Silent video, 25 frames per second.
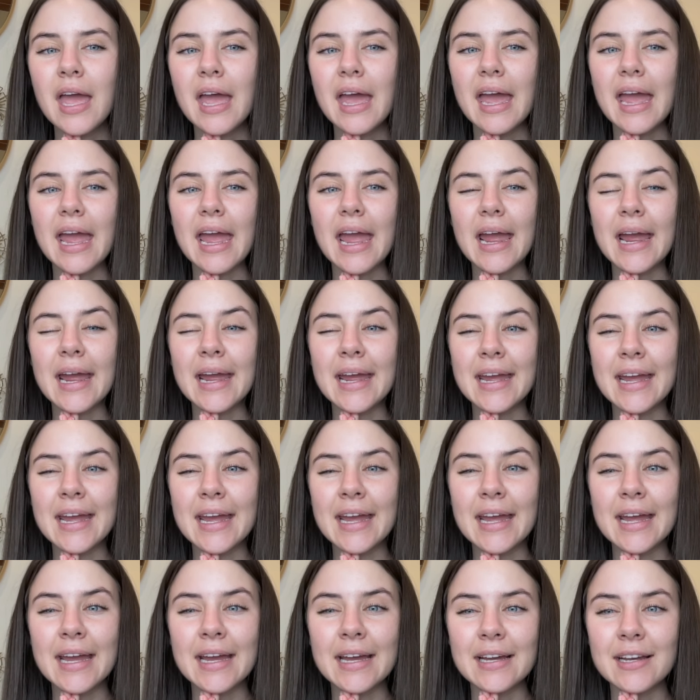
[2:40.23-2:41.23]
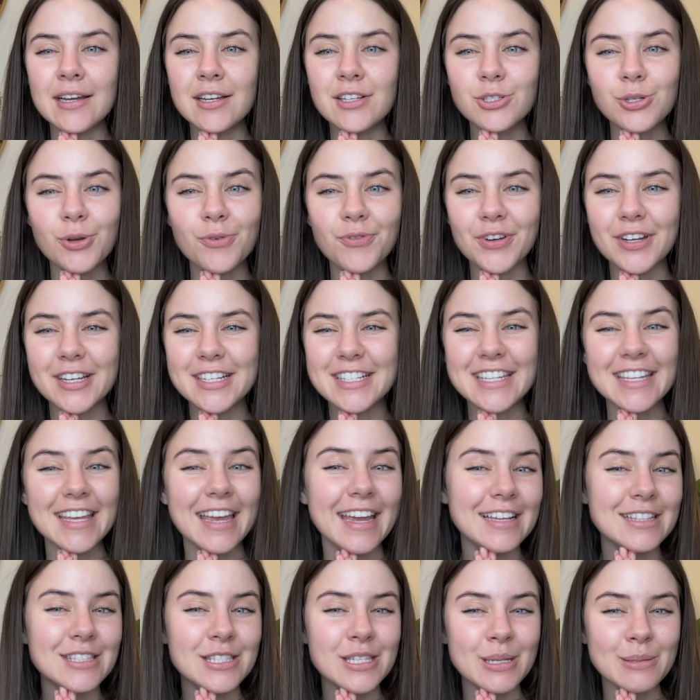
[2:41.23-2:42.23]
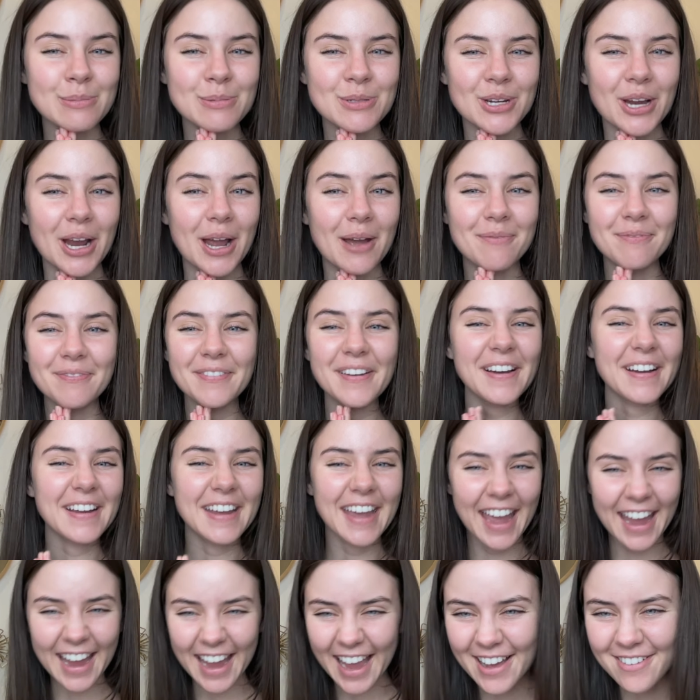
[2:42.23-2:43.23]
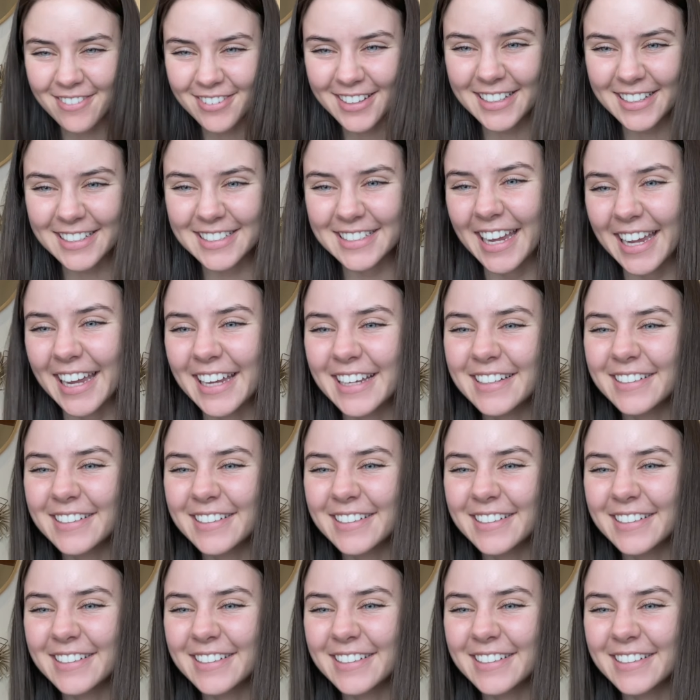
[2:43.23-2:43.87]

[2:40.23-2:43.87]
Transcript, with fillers: And don't forget to like and subscribe. Okay, have a good day.